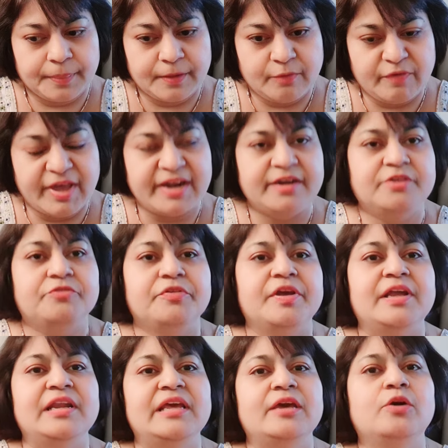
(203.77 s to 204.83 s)
where it
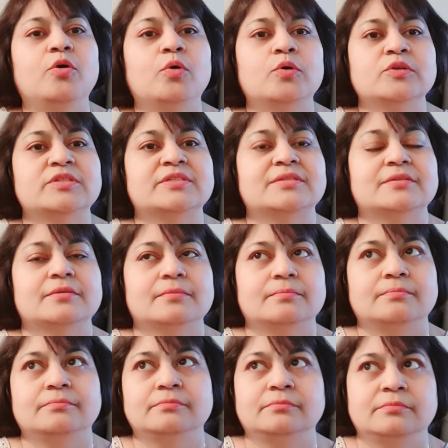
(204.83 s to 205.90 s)
really goes
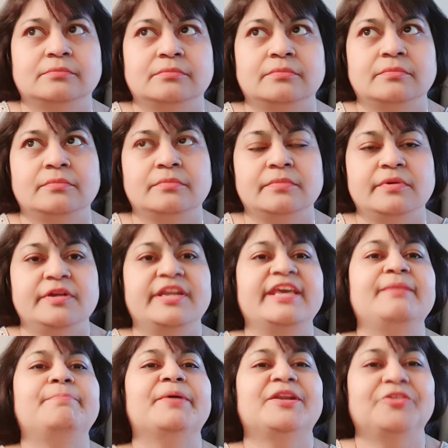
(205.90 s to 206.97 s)

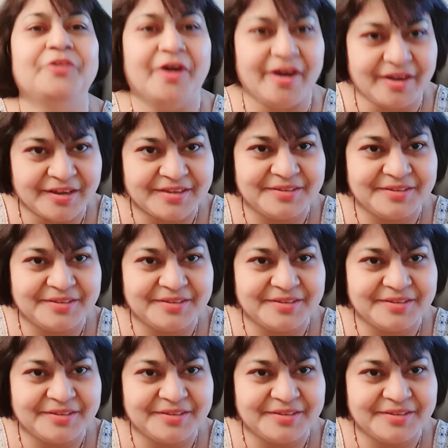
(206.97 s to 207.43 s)
deep and dark.